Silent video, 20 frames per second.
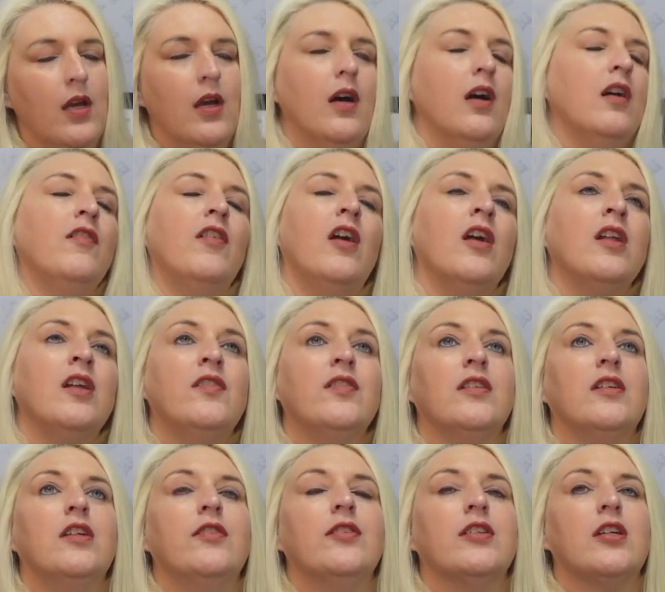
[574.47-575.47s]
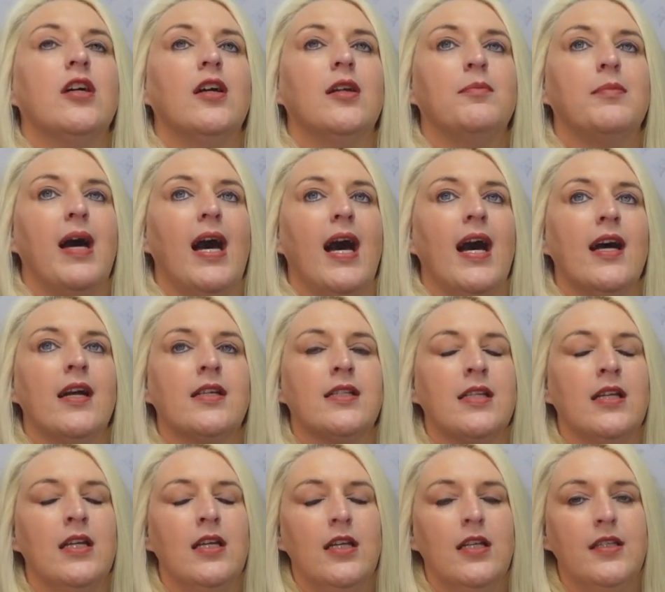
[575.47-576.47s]
of all of Louis Vuitton bags,
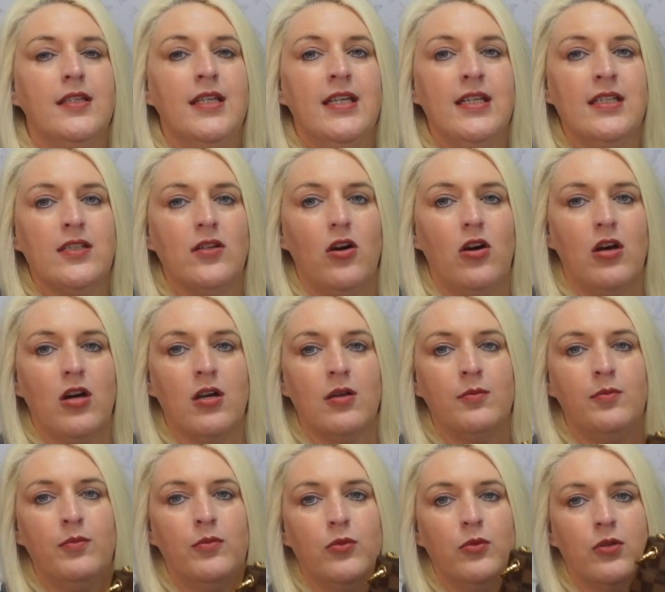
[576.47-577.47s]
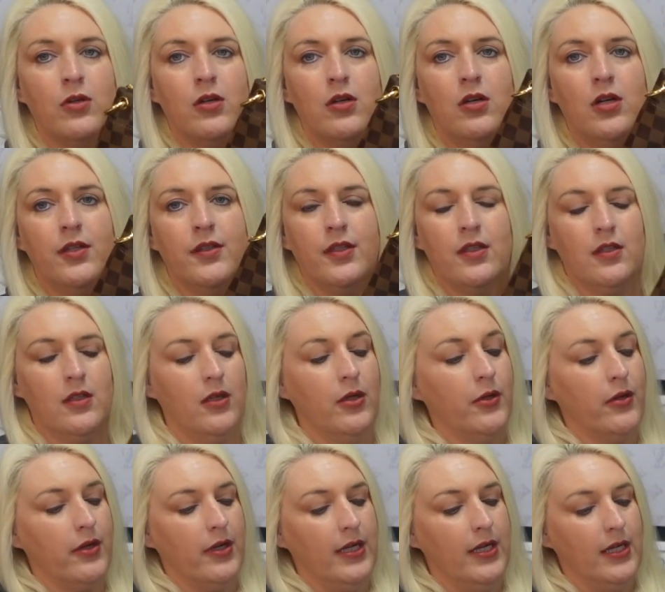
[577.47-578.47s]
these are more on the
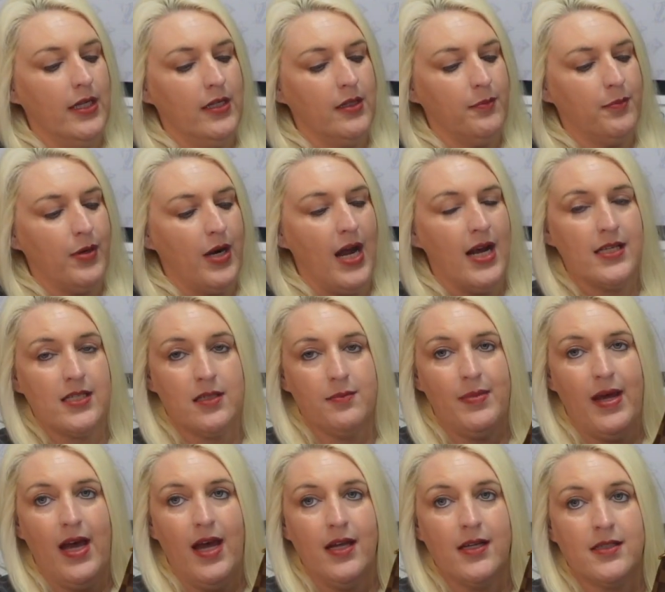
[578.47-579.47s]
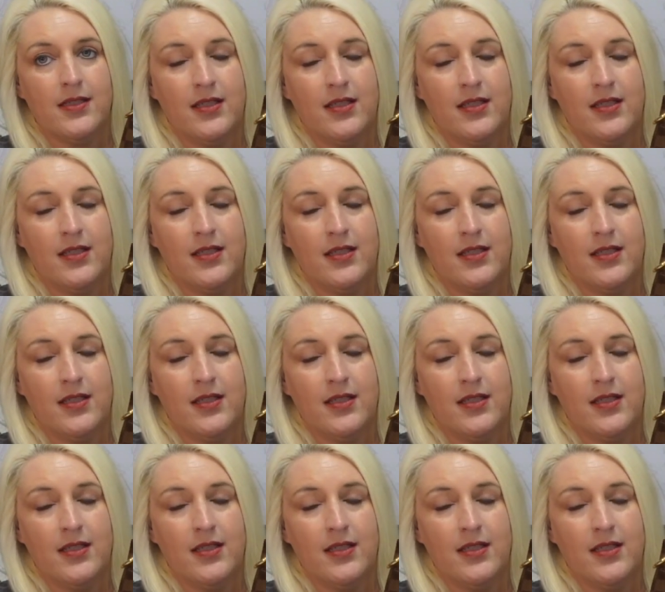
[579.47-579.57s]
lower end price bags.